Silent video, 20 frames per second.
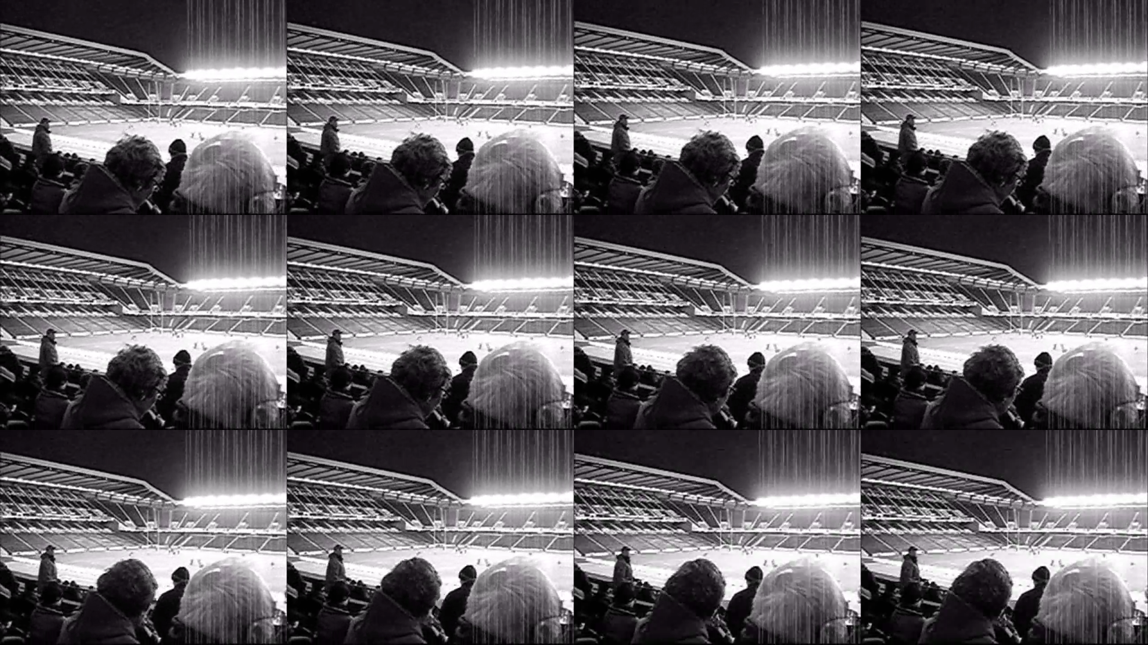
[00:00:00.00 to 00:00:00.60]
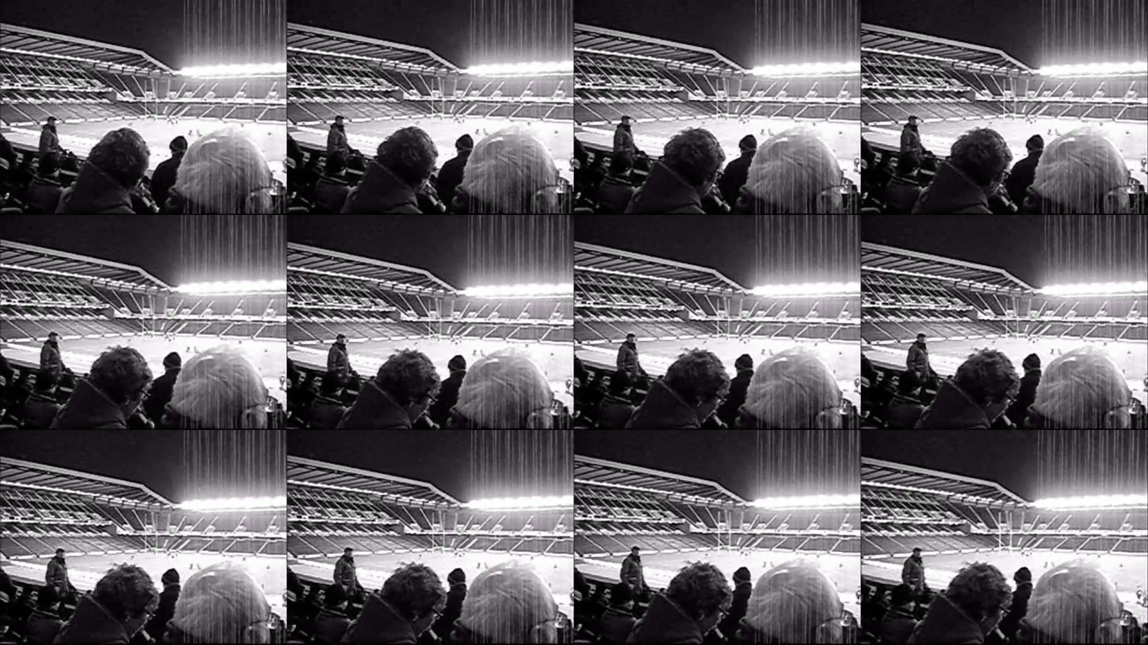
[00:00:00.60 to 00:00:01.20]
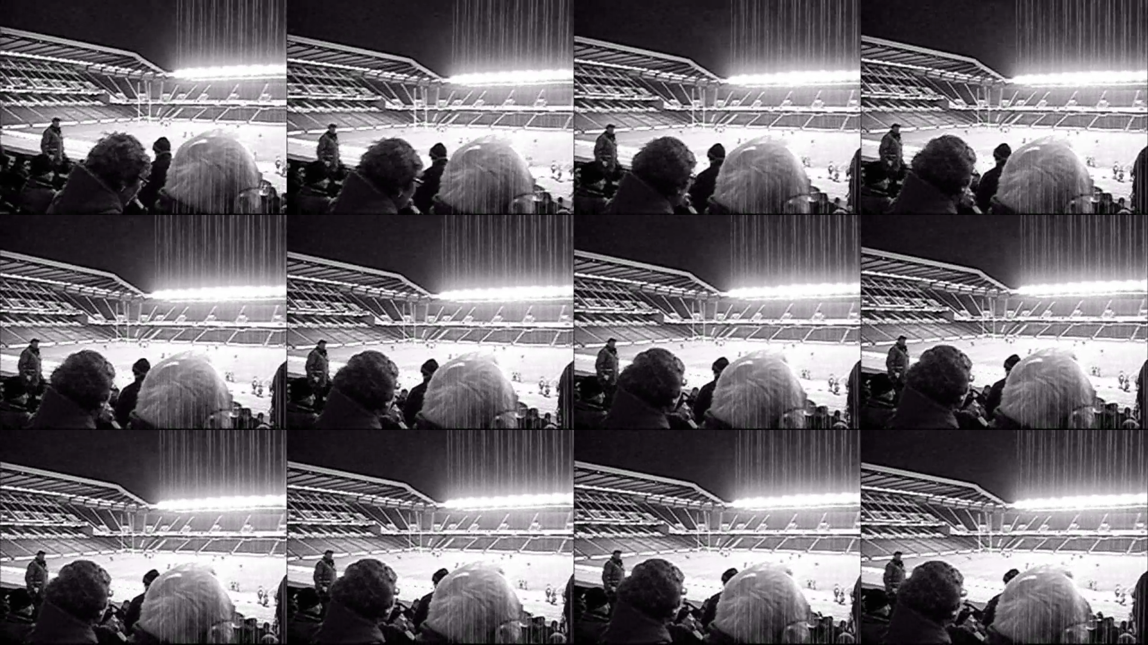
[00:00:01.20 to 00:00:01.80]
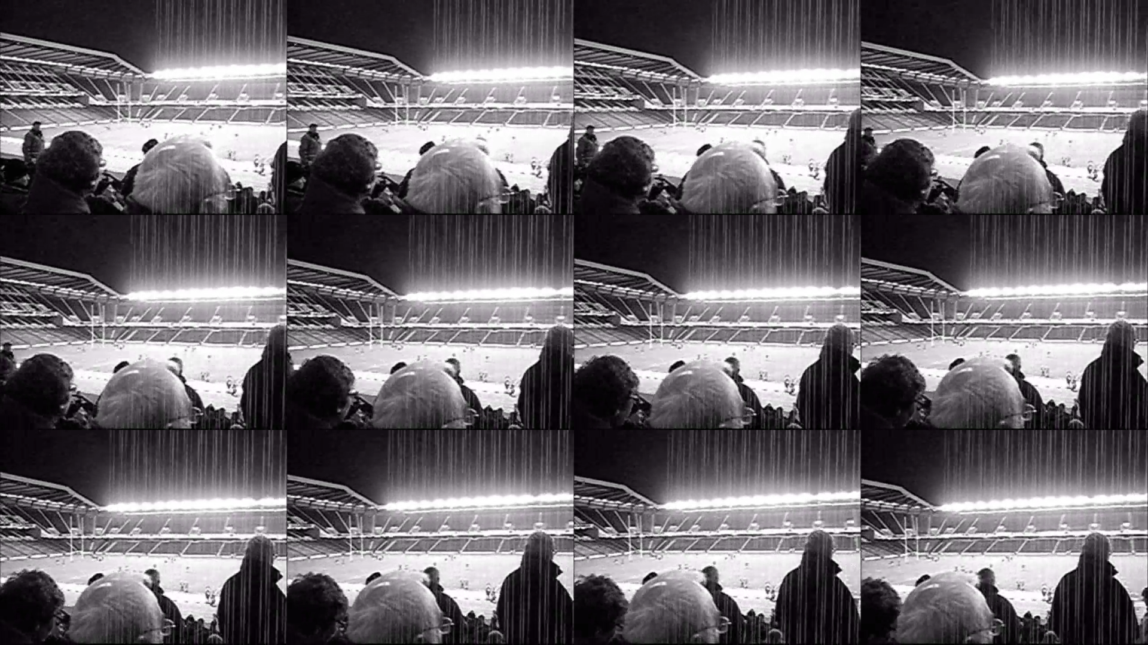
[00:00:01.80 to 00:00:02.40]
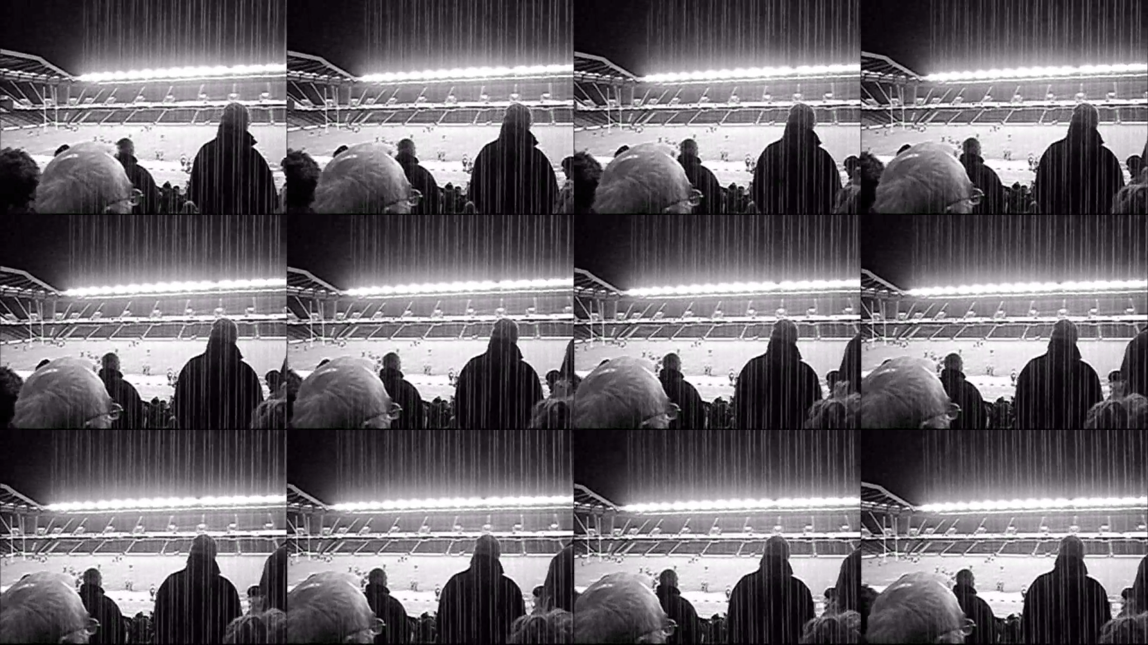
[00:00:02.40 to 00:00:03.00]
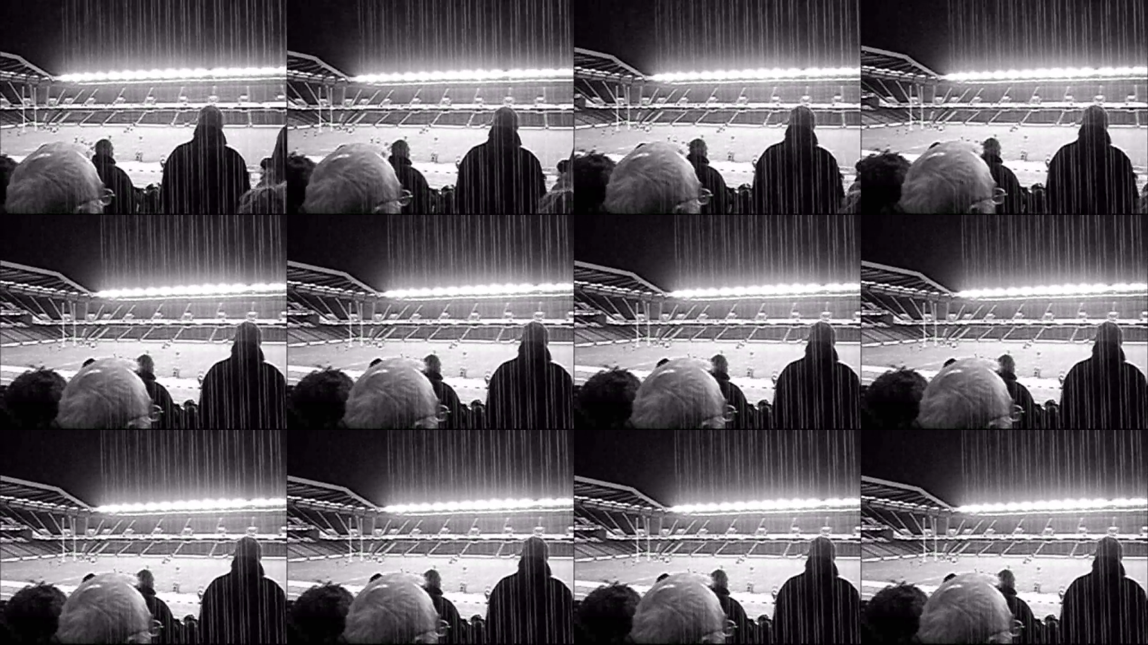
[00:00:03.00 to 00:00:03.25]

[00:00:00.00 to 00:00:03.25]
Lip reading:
(no speaker visible)